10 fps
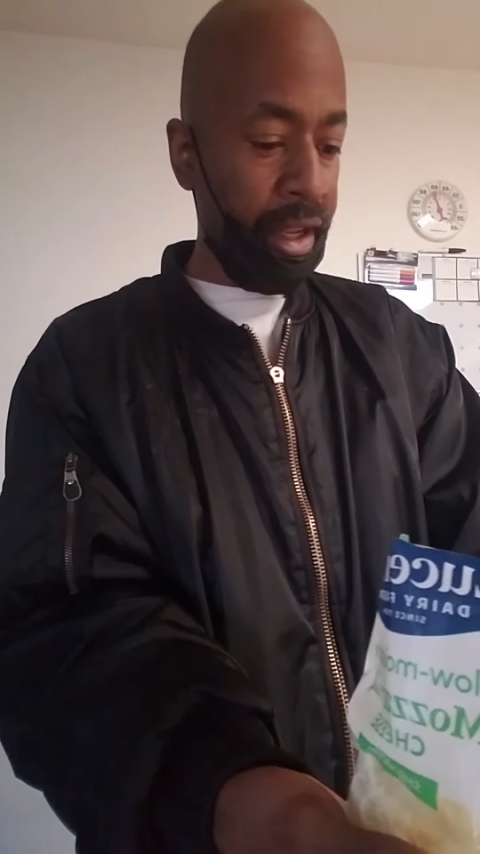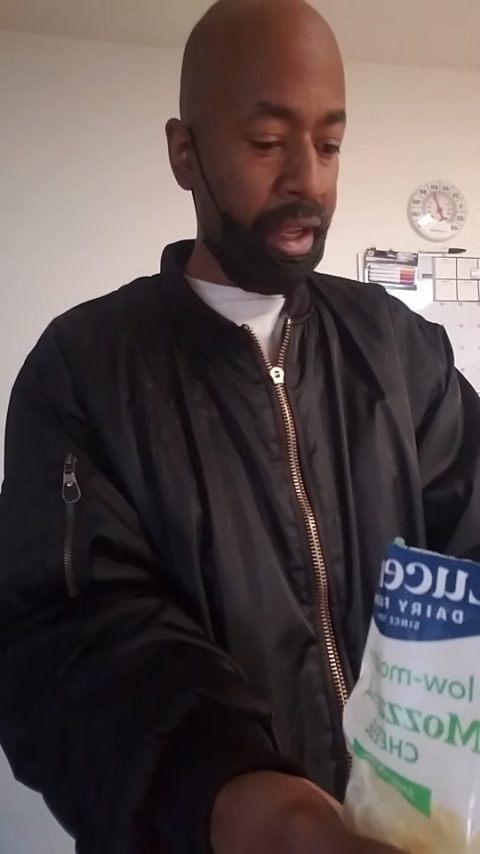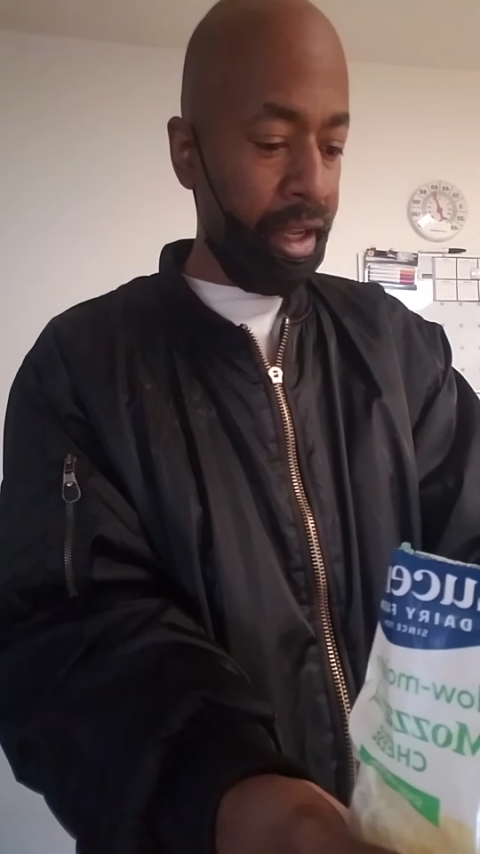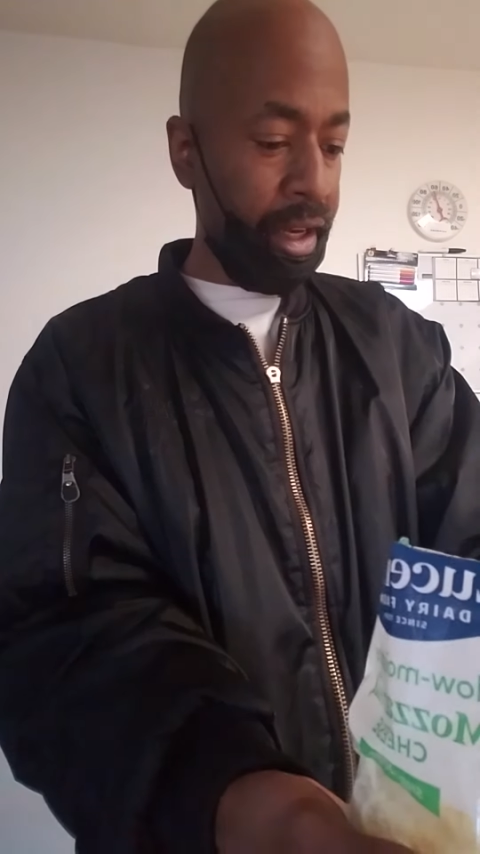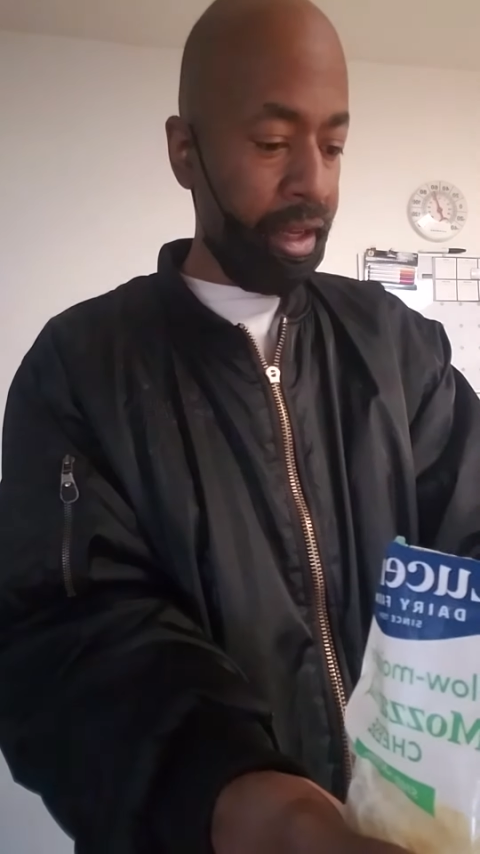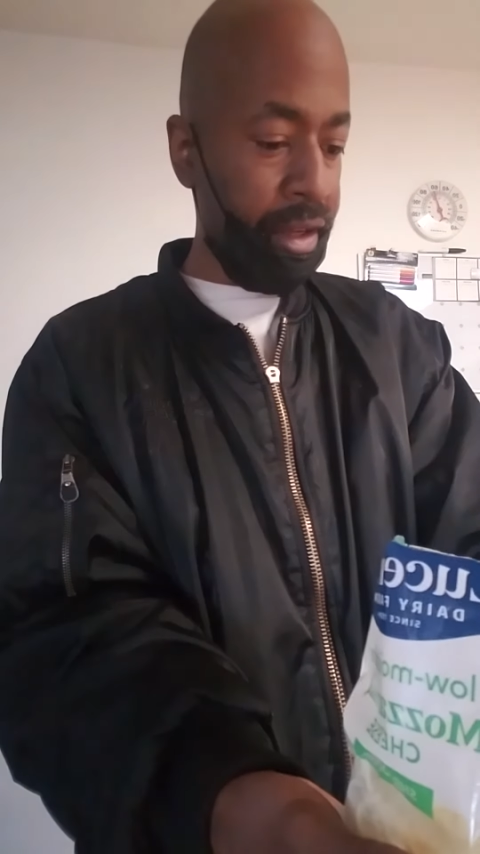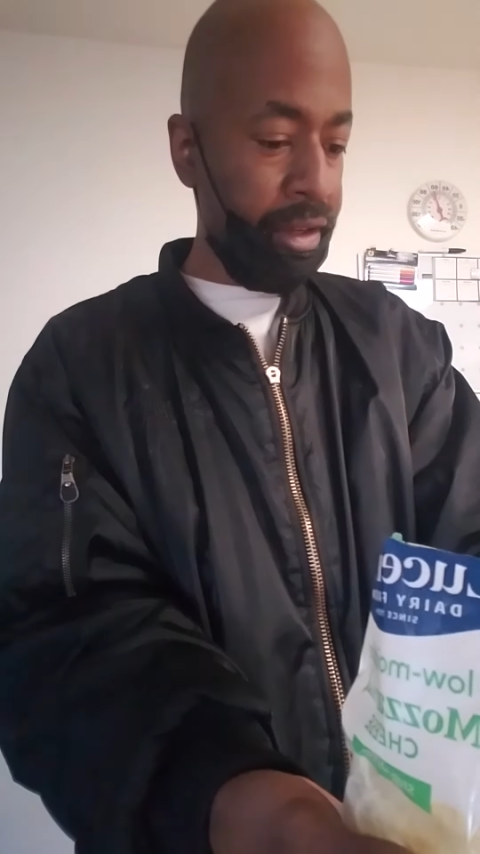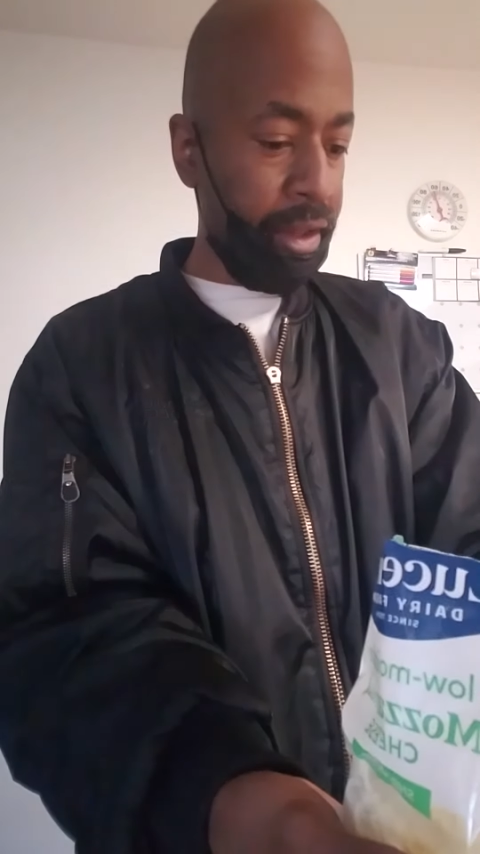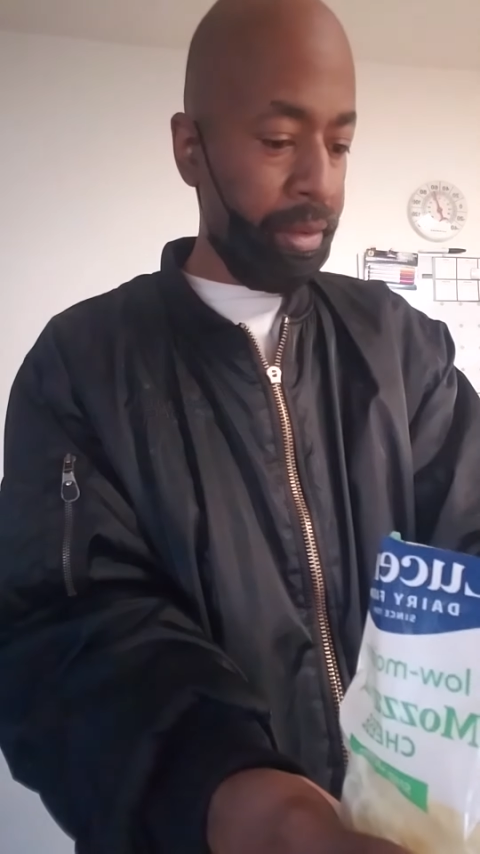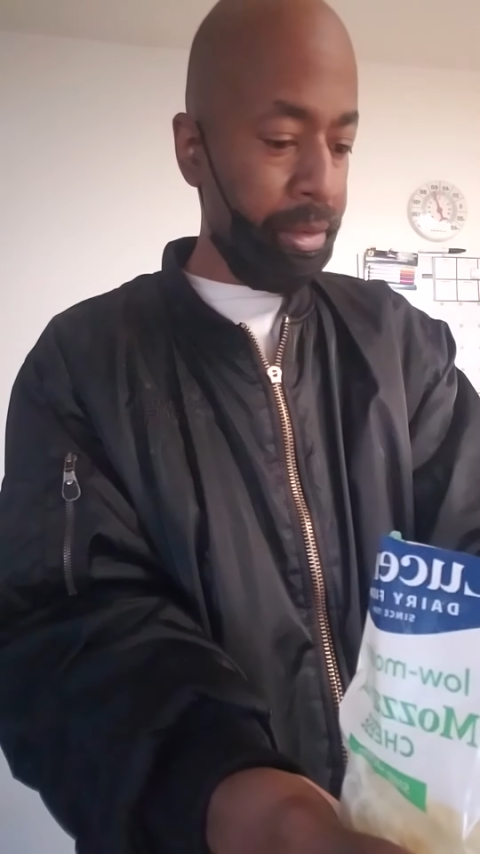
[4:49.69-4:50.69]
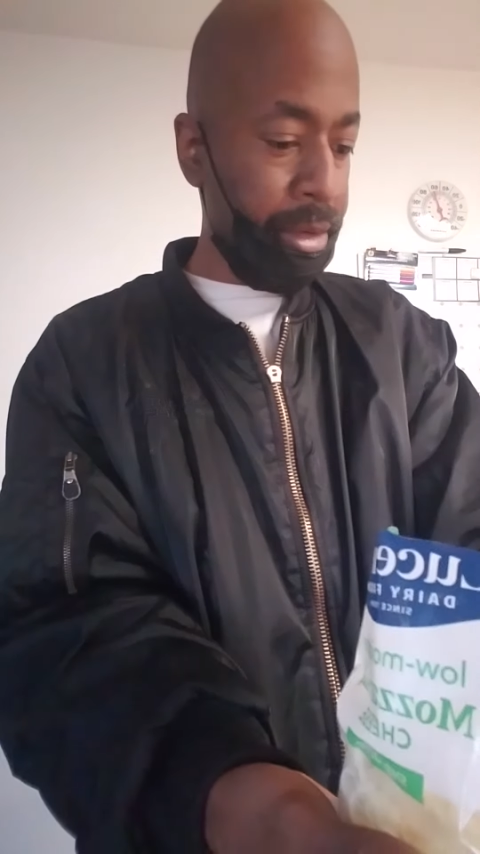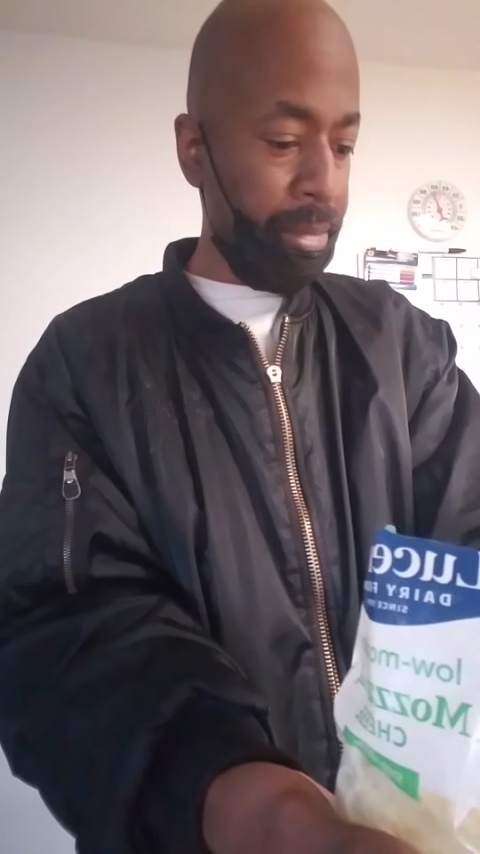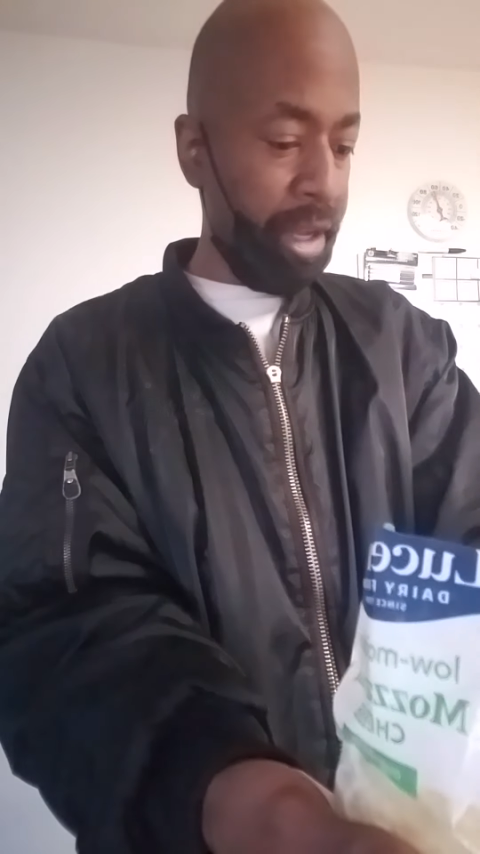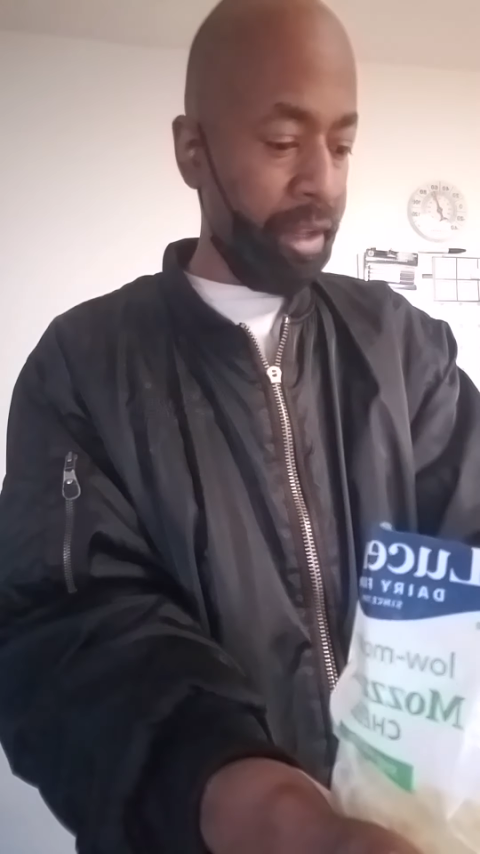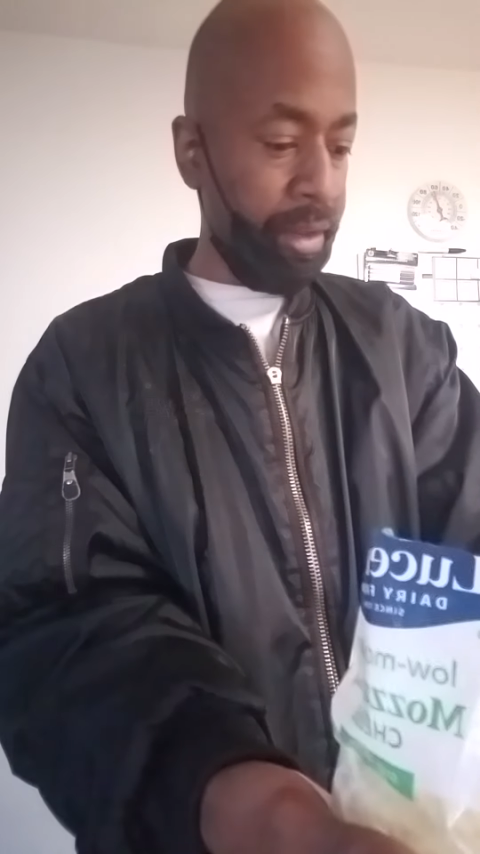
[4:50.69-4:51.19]
get cooked through and
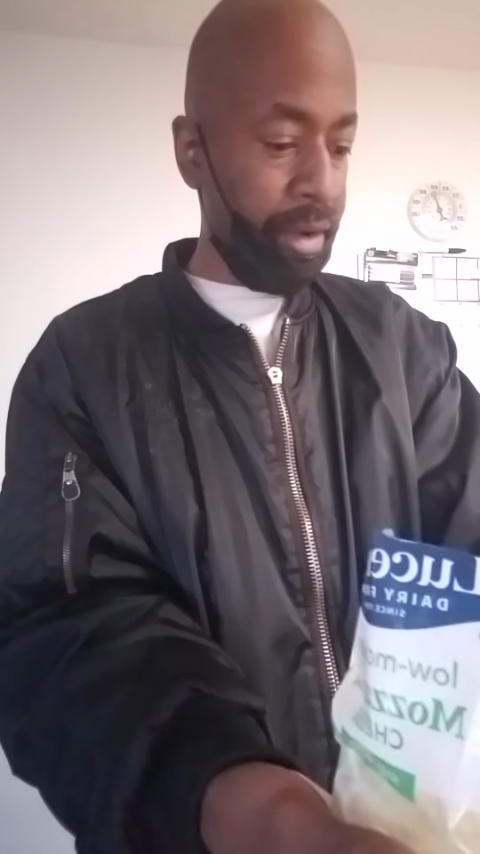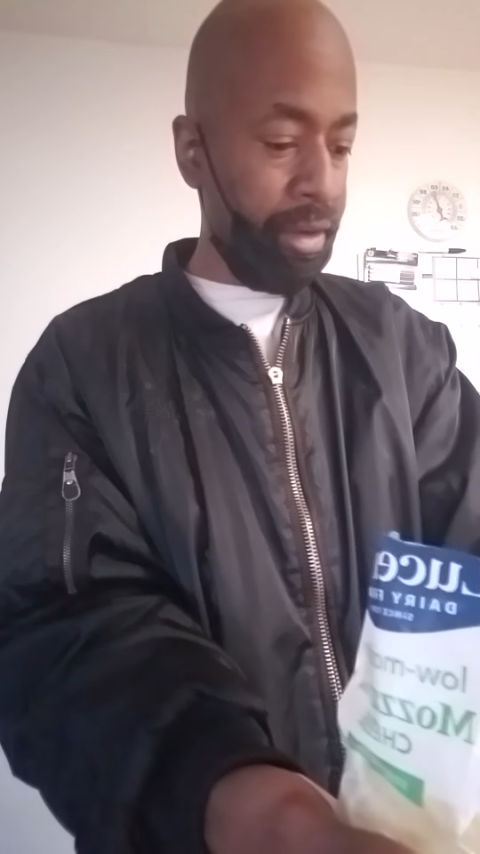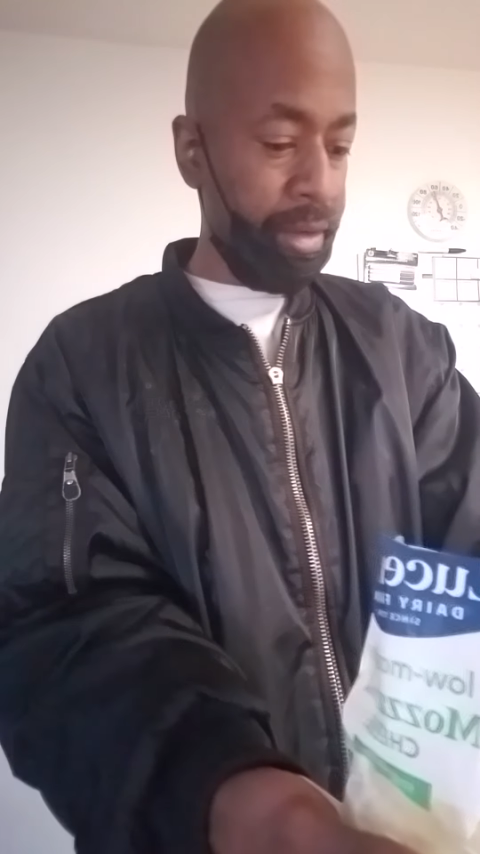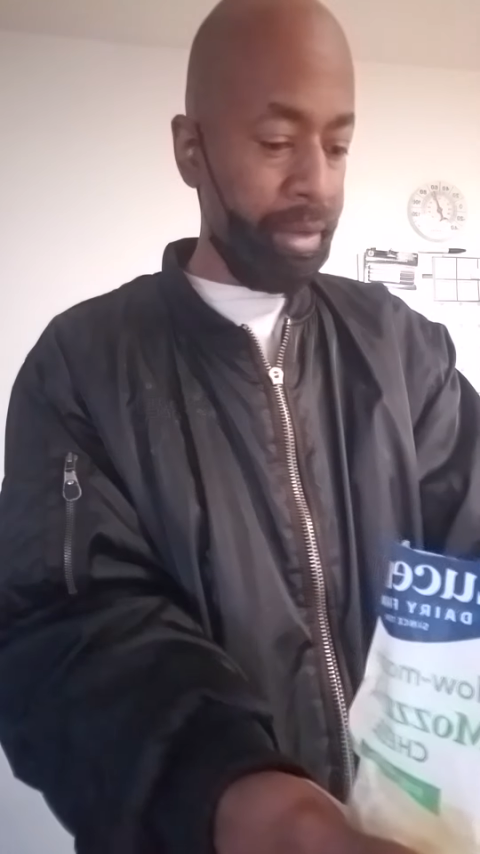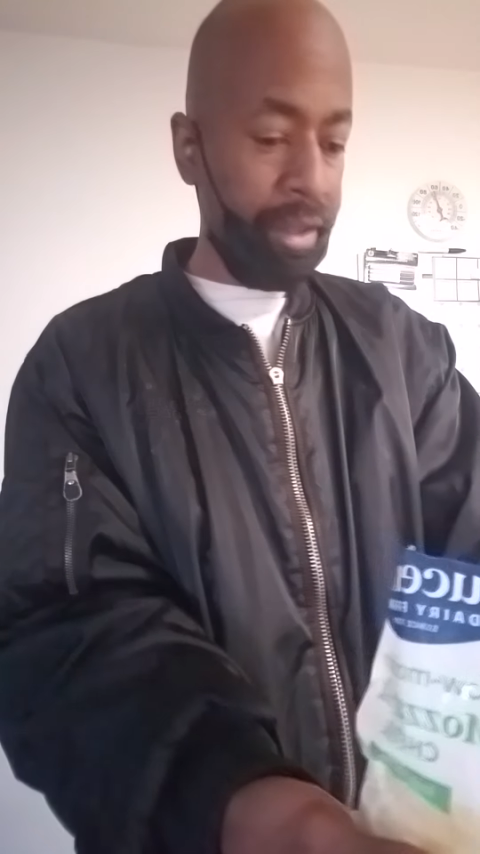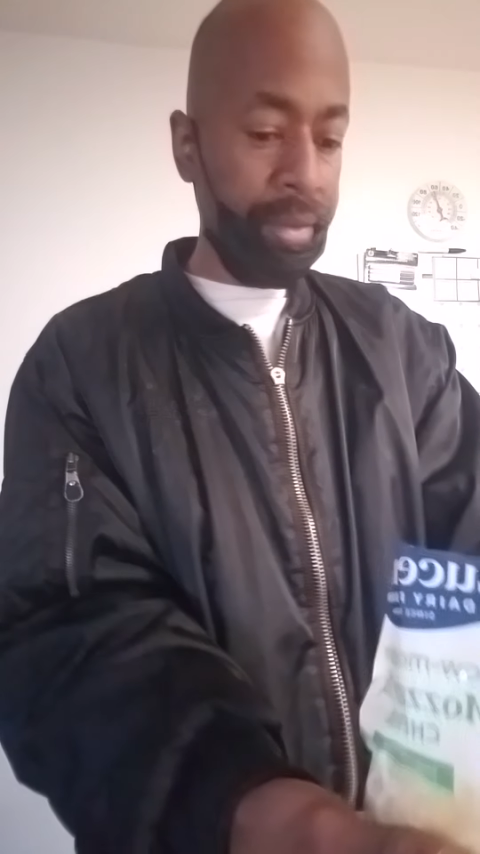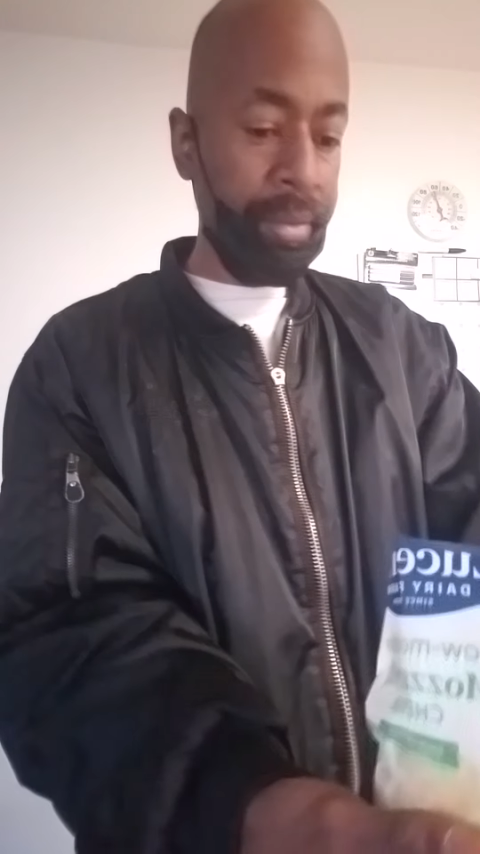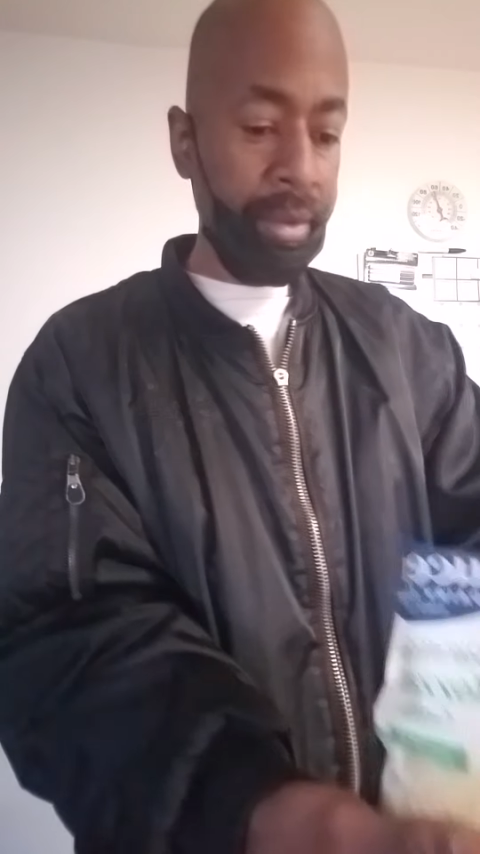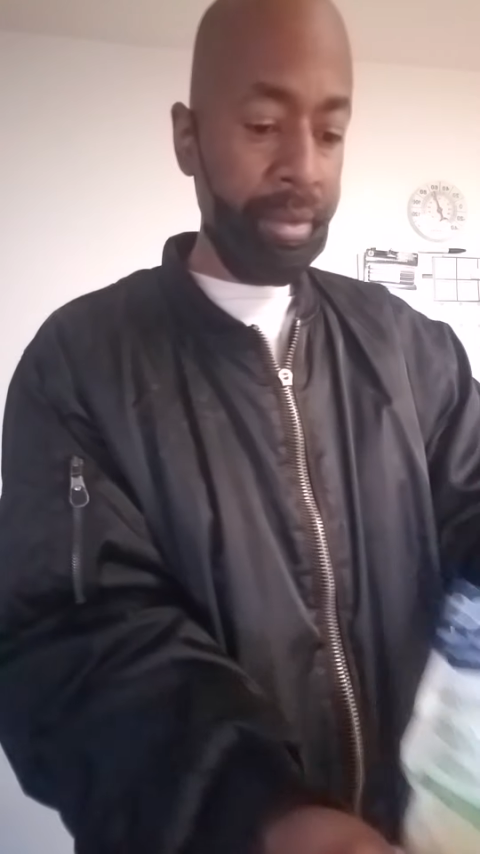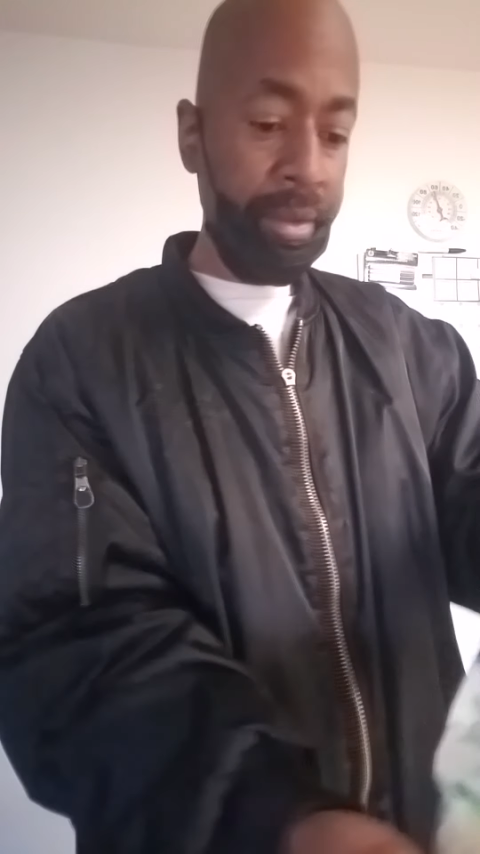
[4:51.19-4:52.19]
baked all the way through